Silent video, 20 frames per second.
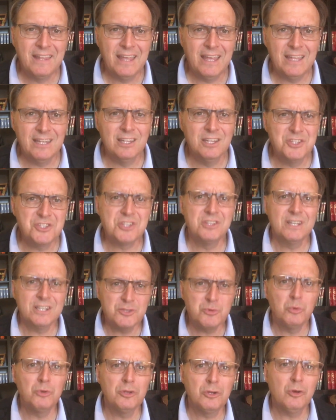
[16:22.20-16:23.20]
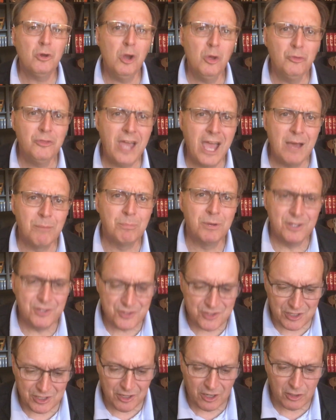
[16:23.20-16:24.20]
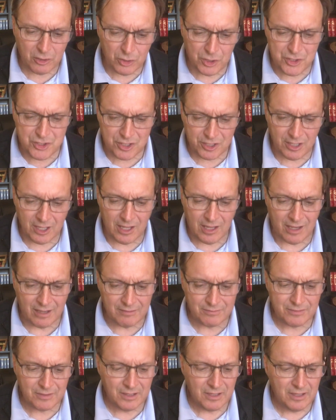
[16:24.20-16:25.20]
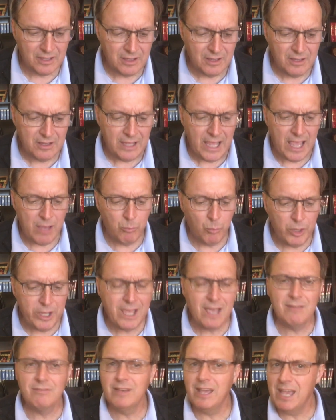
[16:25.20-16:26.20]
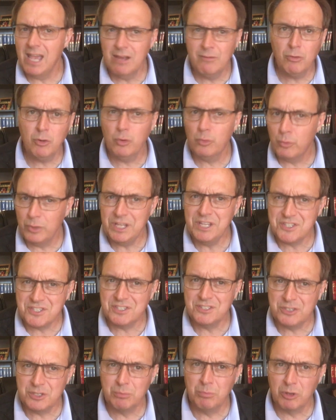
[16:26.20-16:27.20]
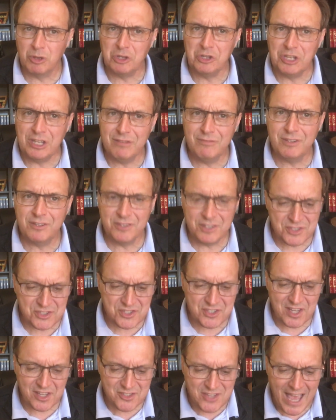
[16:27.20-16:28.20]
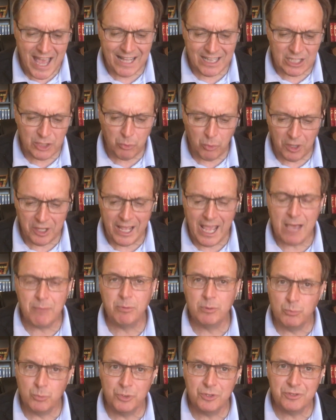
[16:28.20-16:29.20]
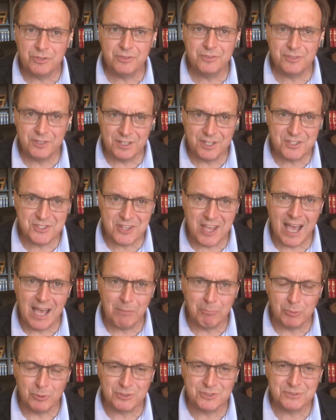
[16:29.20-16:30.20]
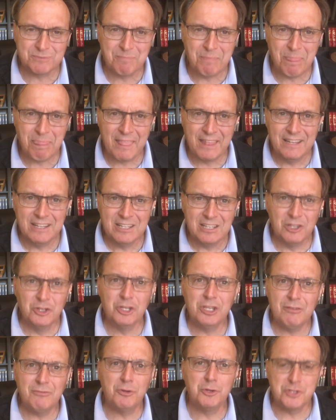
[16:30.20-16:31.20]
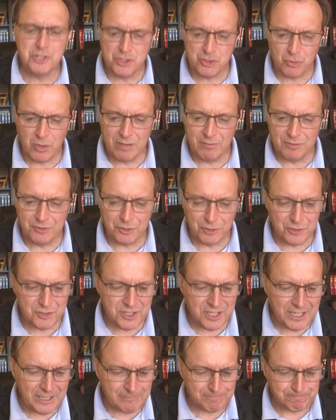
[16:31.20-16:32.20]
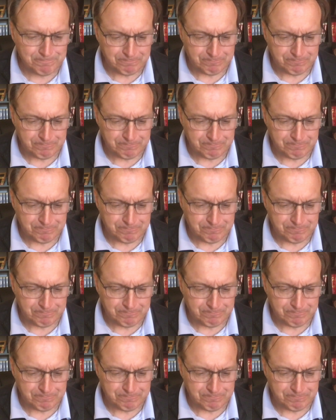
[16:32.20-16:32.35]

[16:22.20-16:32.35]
and listen, that's where the growth happens in our Christian life. And we have every reason to believe that this is exactly what happened with the disciples. Look at verses 12 and 13.